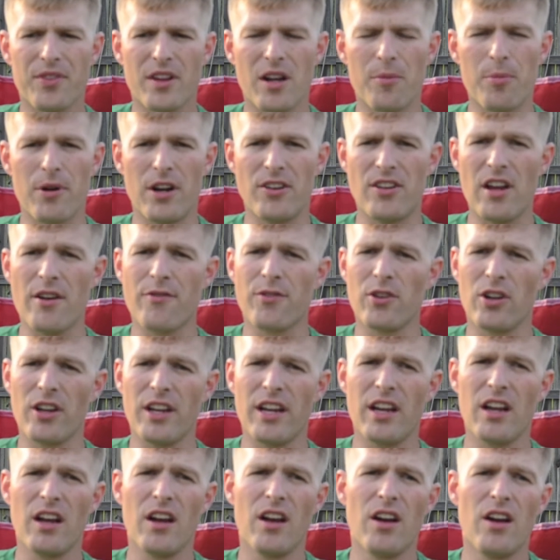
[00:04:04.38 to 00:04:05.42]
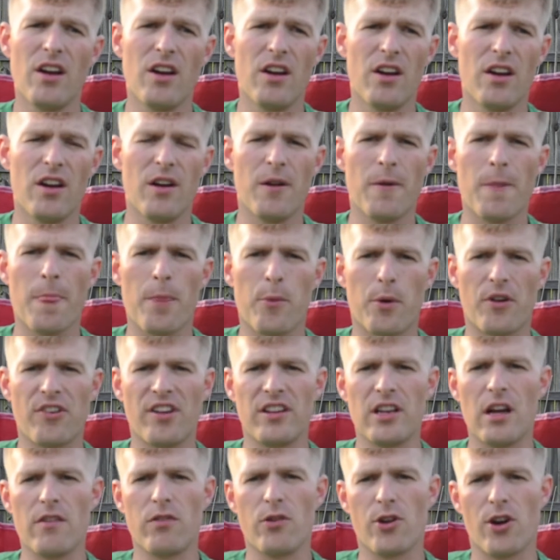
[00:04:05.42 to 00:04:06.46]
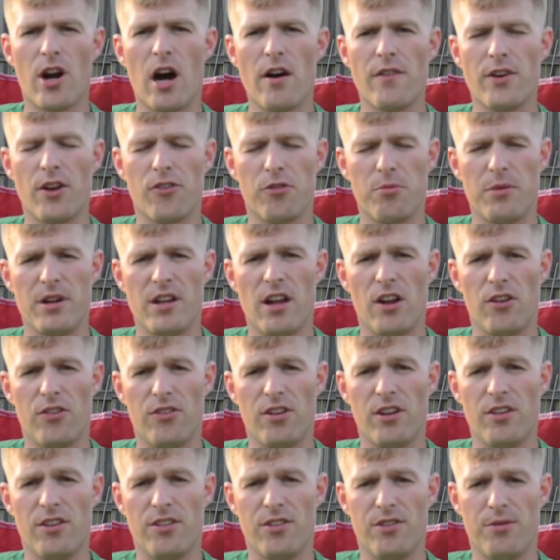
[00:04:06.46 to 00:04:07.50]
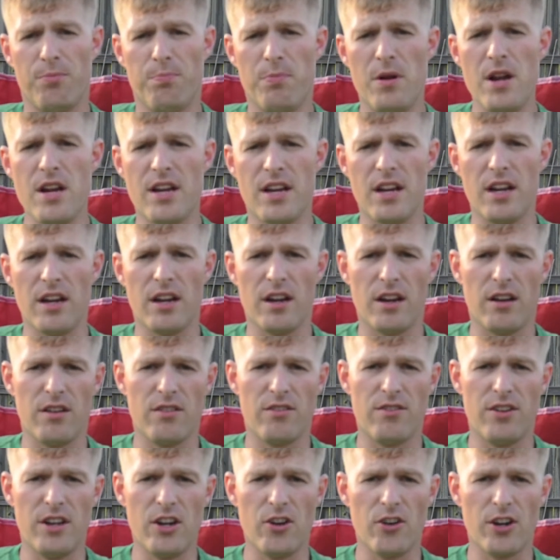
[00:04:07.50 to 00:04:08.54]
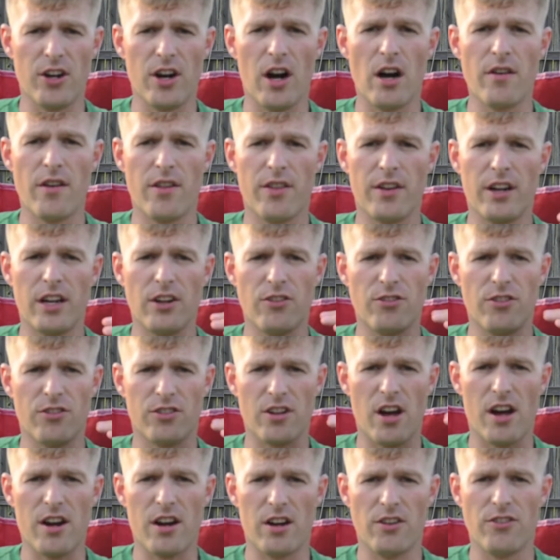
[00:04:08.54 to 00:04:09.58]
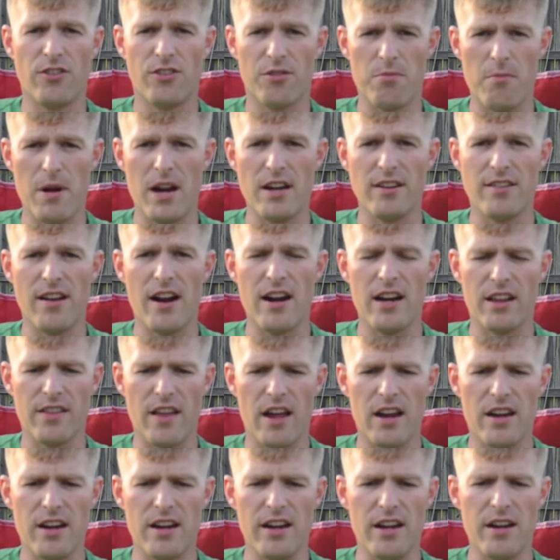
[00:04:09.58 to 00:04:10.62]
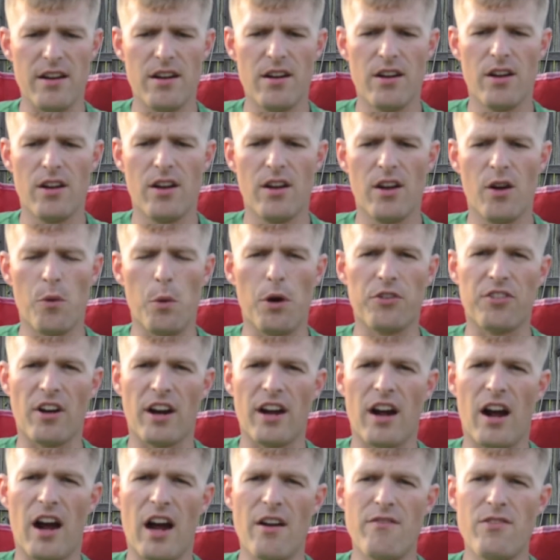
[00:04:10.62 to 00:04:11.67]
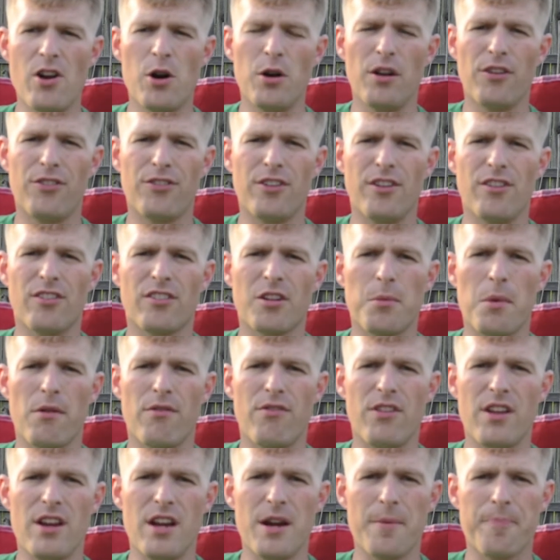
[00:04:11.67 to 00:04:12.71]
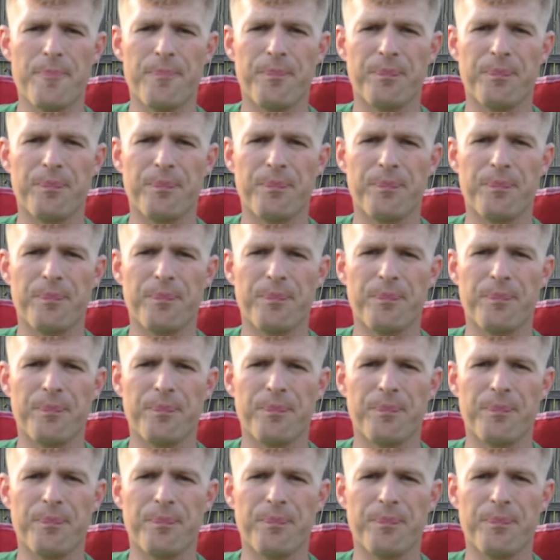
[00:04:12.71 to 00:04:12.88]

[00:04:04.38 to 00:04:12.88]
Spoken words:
But it definitely, when I say leveling off, it doesn't mean that it's peaking and teetering off. I think it's just kind of just maintaining that heat, which I've noticed in some of the